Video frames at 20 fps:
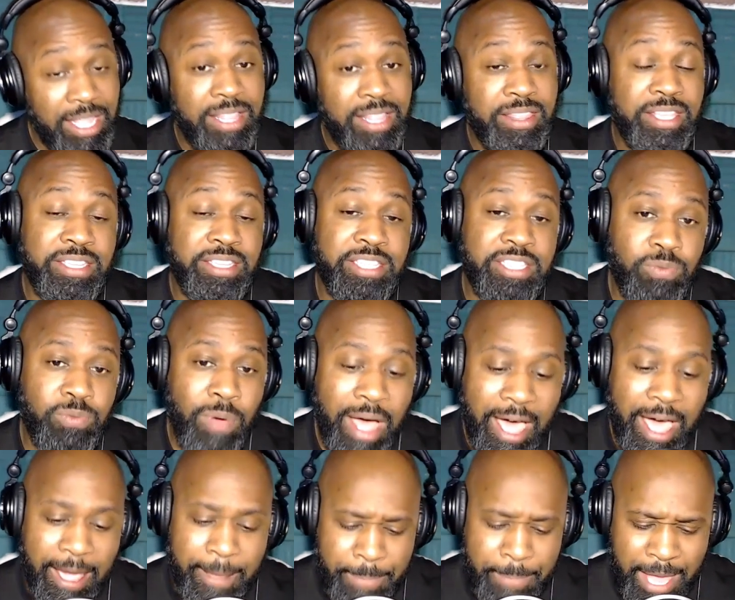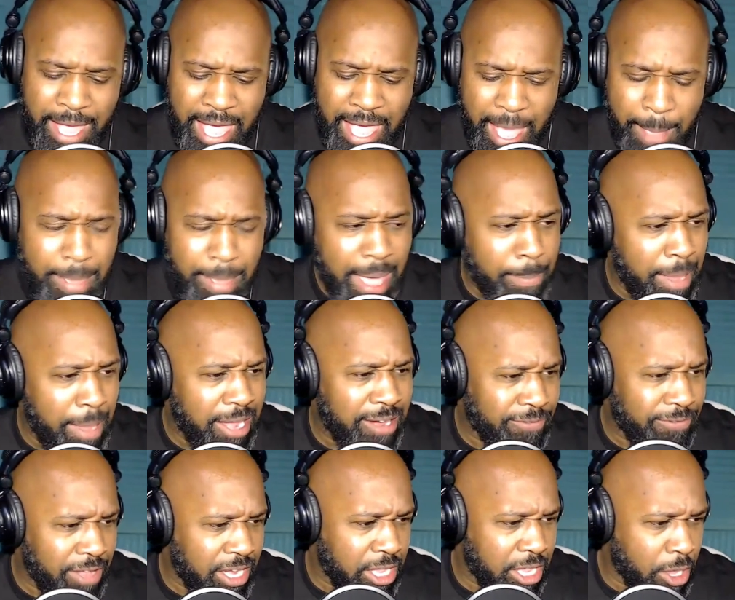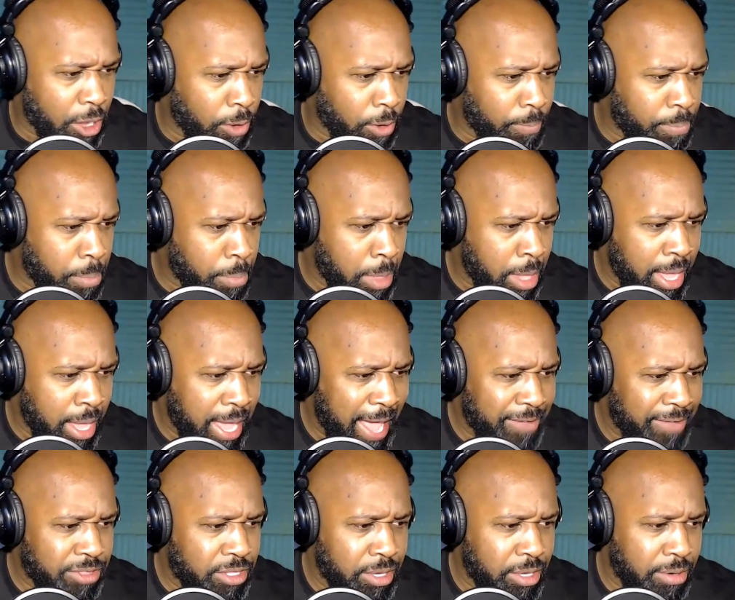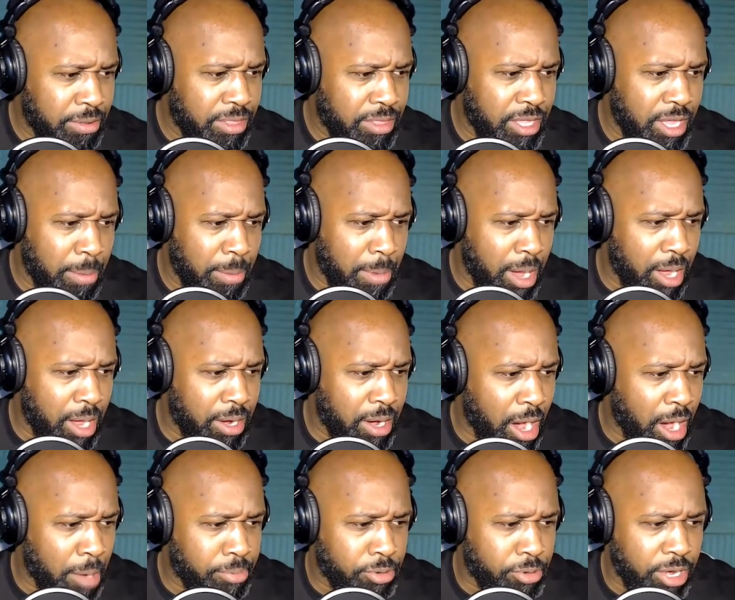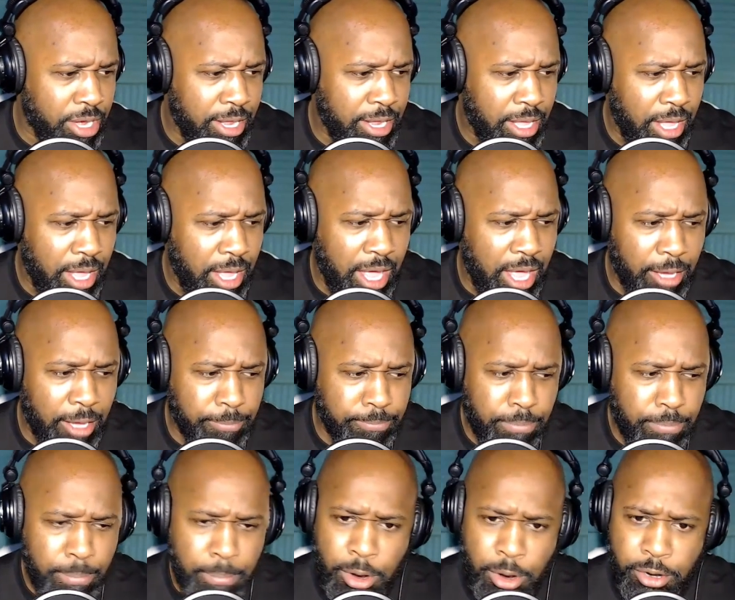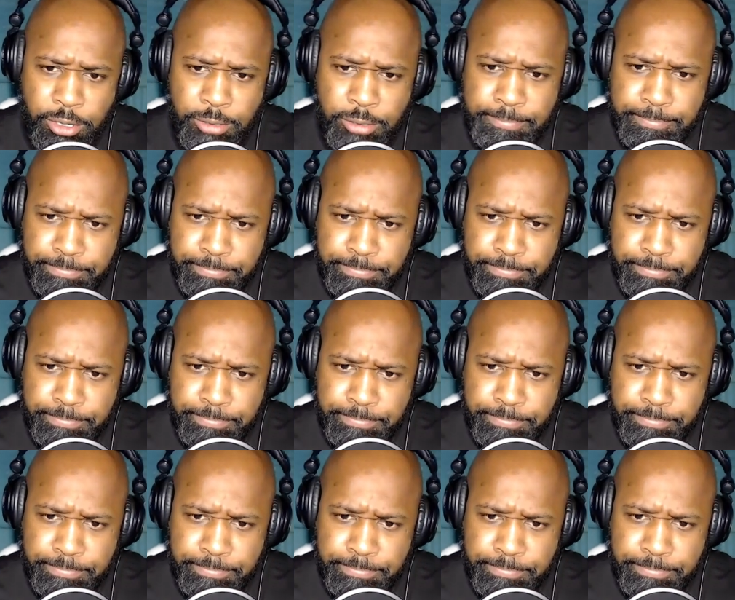This is why I made a video after the Ahmaud Arbery murder,